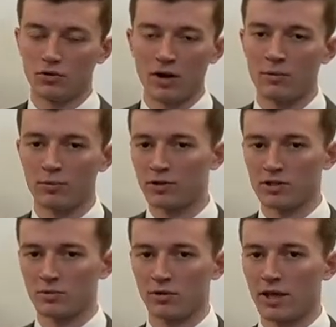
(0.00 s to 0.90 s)
grammar
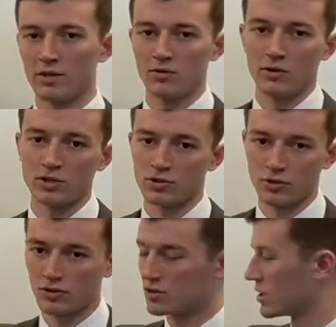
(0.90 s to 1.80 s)
principle that you
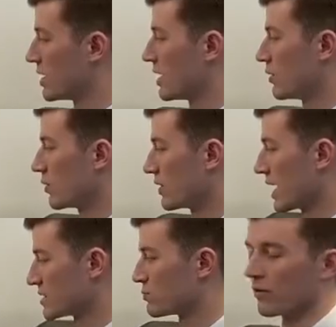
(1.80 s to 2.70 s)
introduced, where
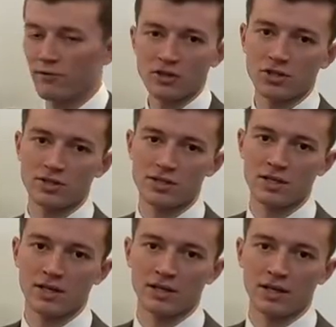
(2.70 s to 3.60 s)
that's
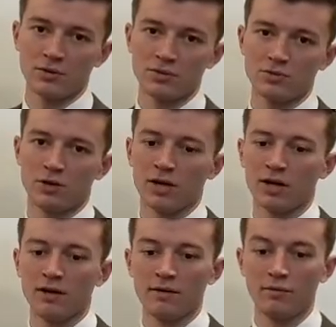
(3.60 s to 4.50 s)
proficiency in a language,
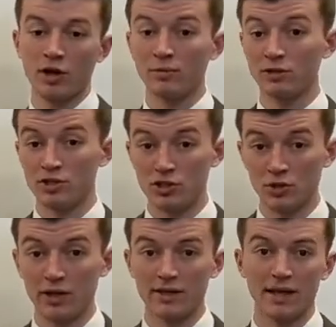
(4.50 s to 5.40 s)
where they're able to
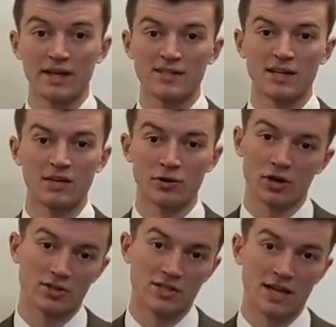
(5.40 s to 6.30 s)
do it and it's an
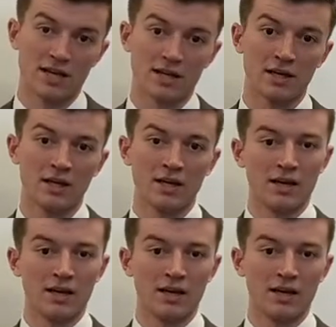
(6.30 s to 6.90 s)
unrehearsed setting.